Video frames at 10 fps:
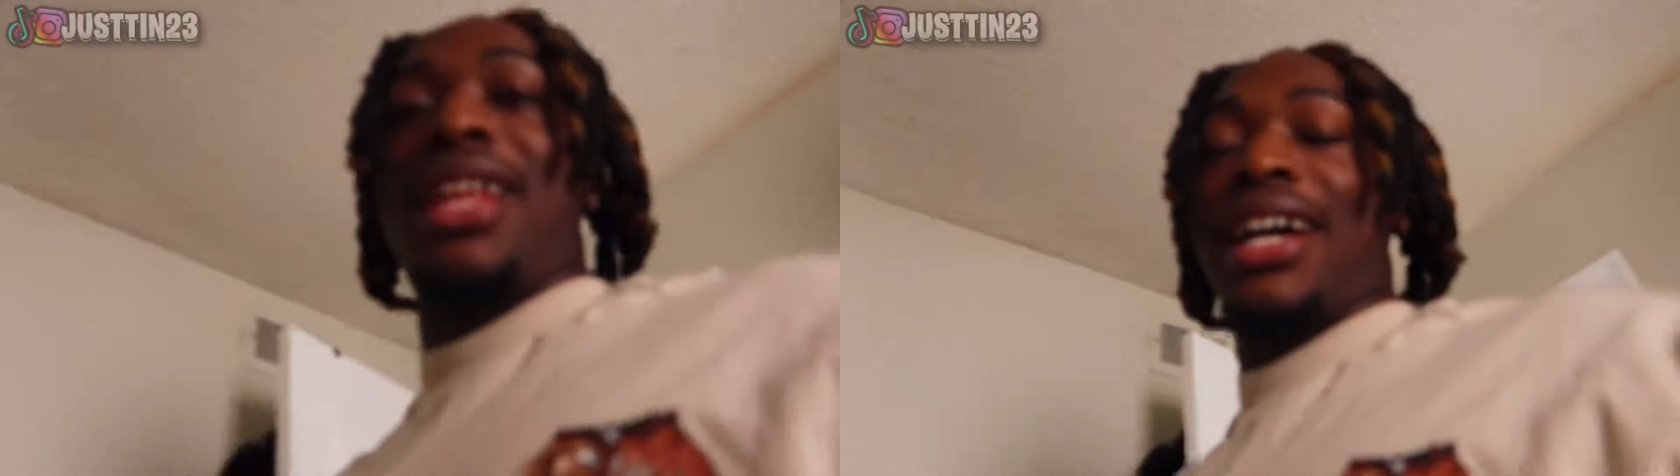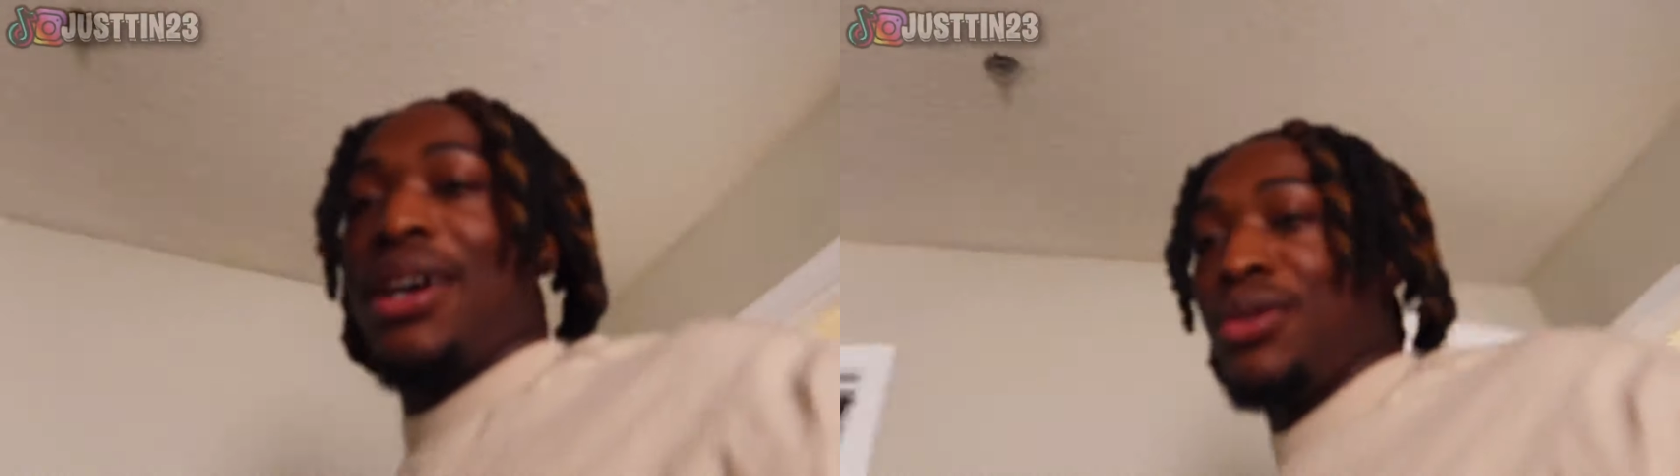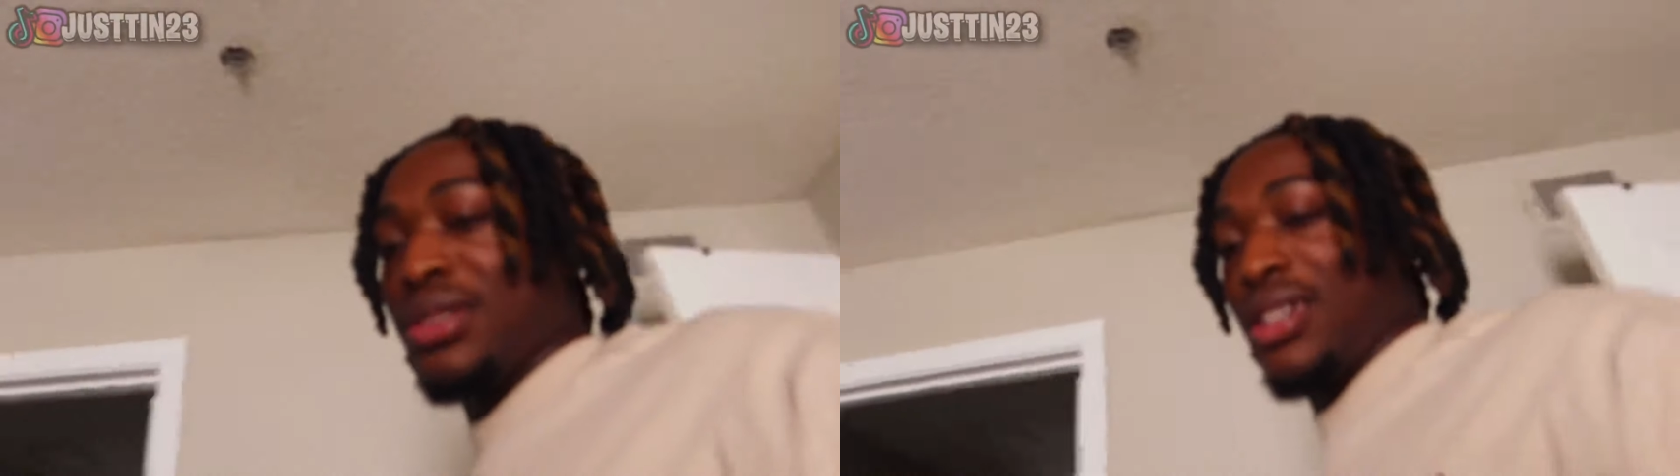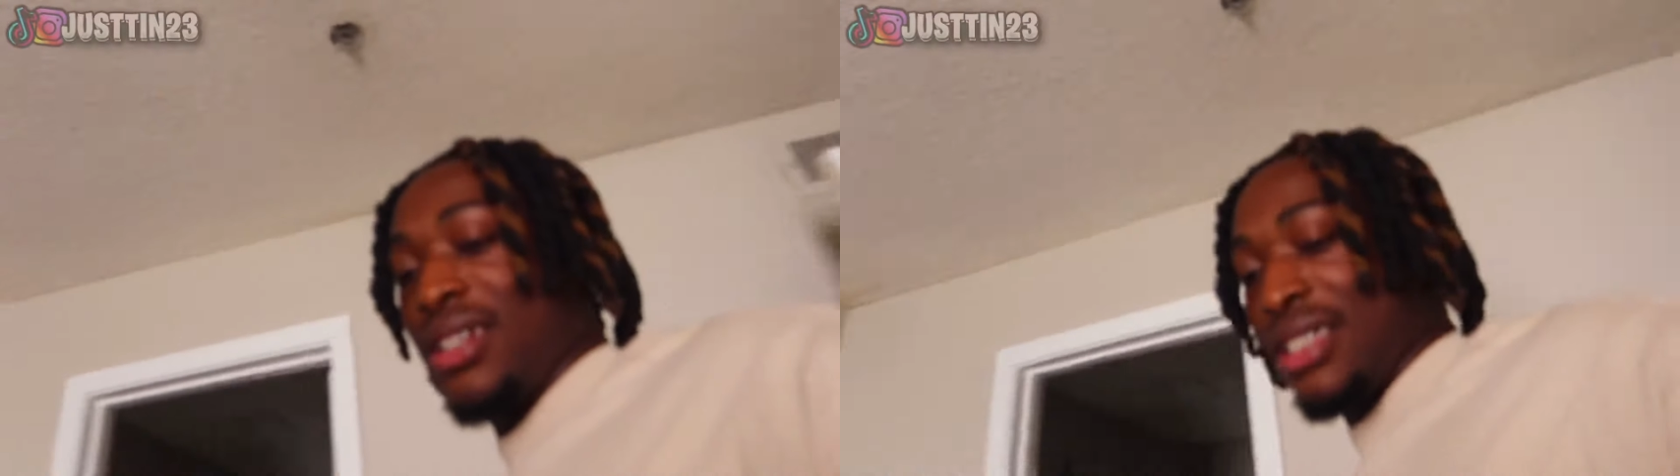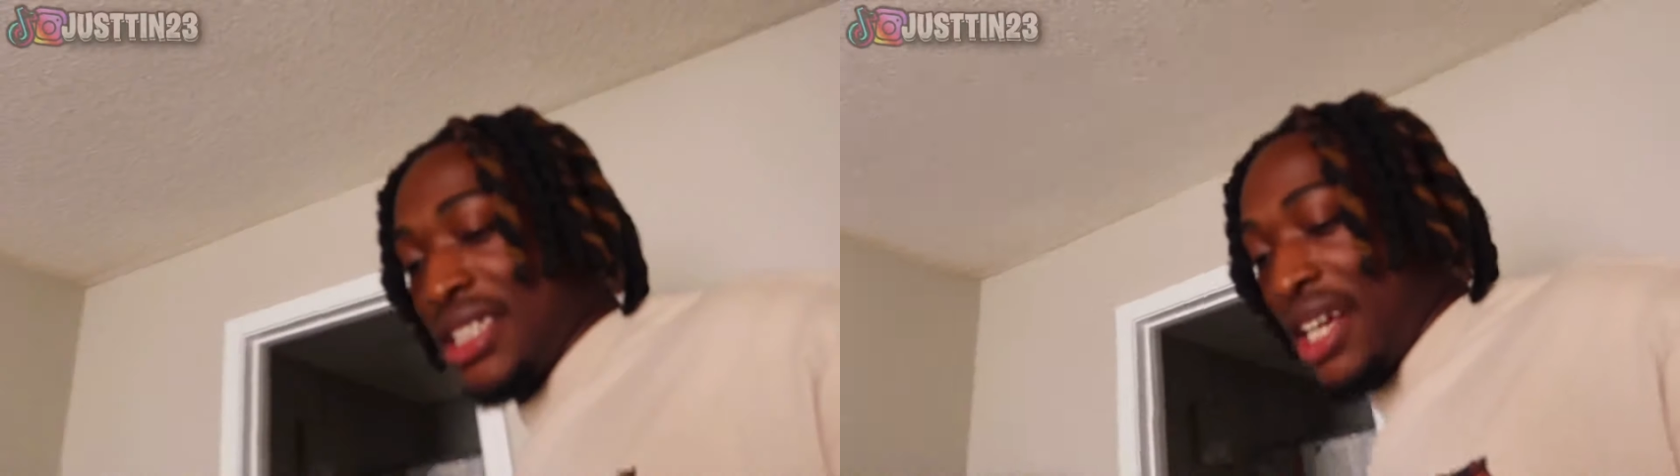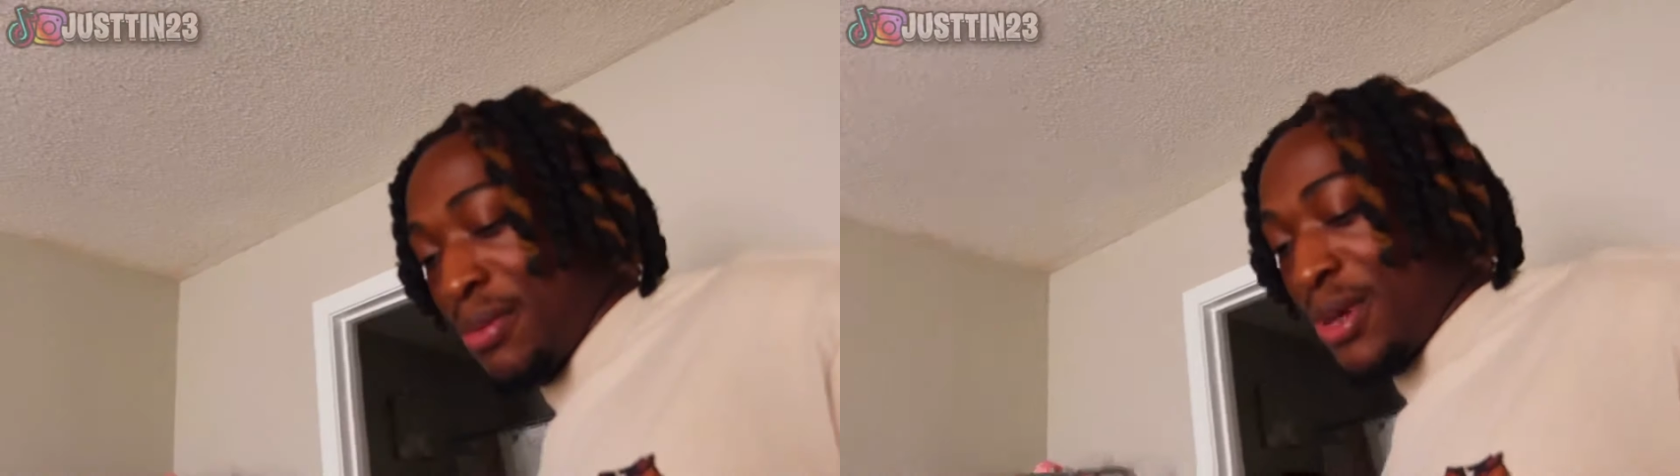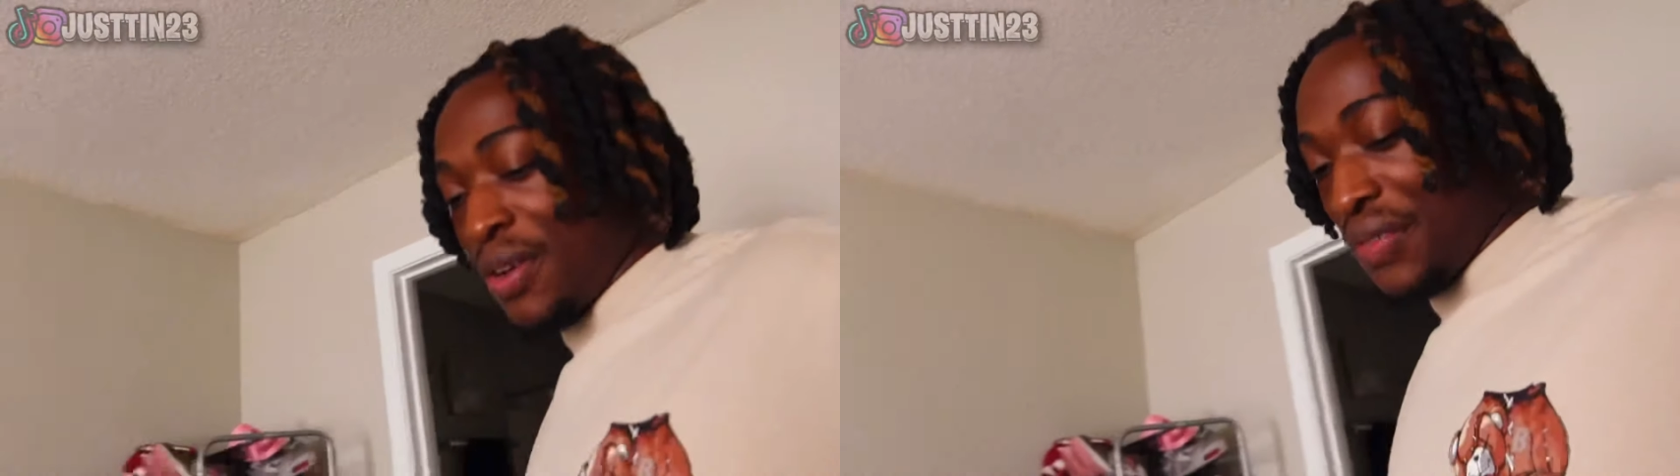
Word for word: Like, I won't turn this camera